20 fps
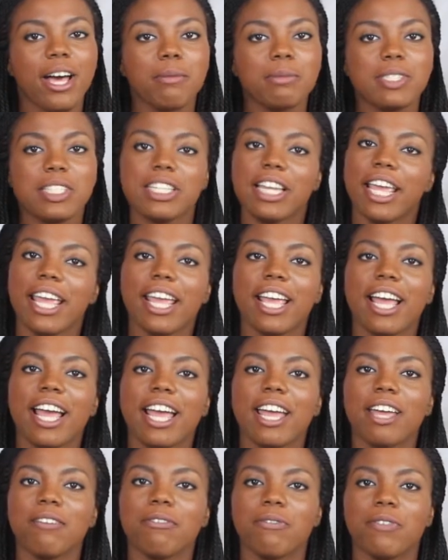Today
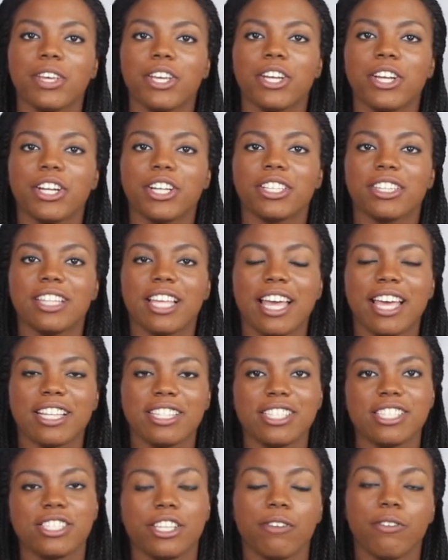I figured that
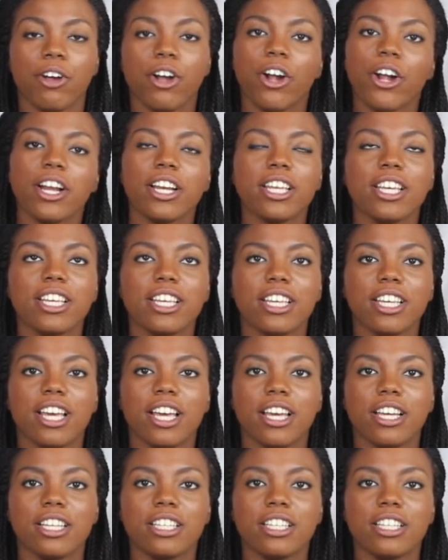since I've already